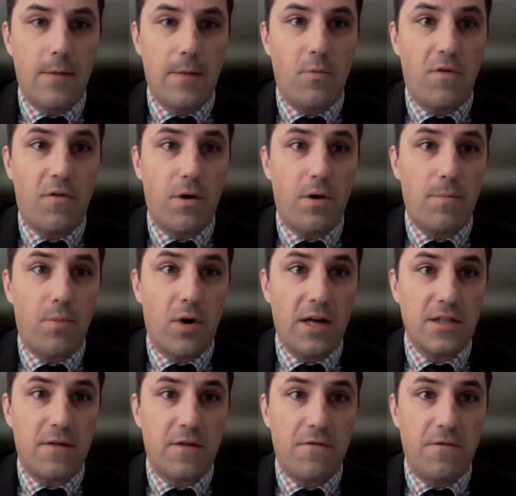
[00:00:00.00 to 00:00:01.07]
Um, we've heard
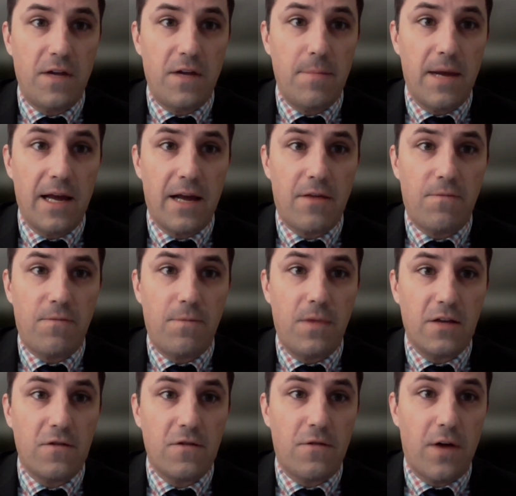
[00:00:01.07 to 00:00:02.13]
positive feedback
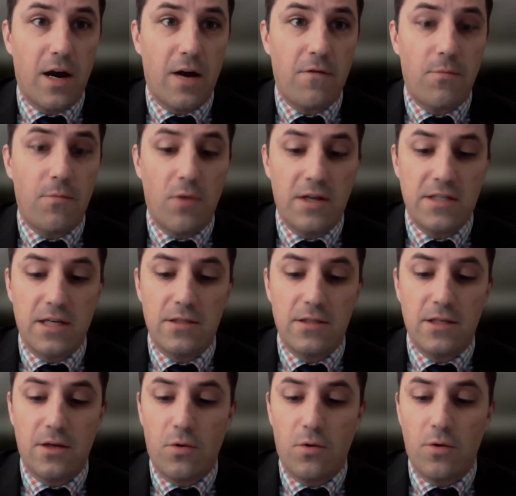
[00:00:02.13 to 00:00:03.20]
thus far from
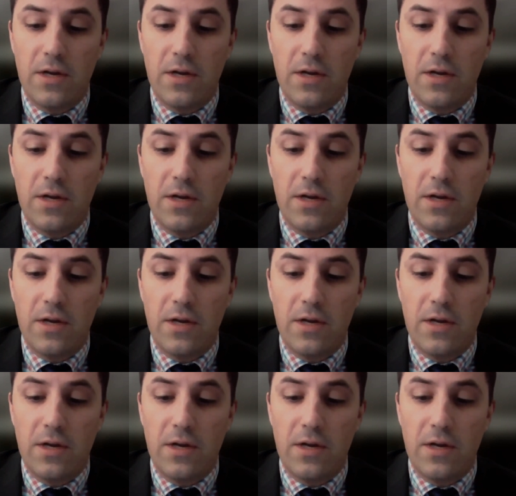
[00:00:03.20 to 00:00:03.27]
residents,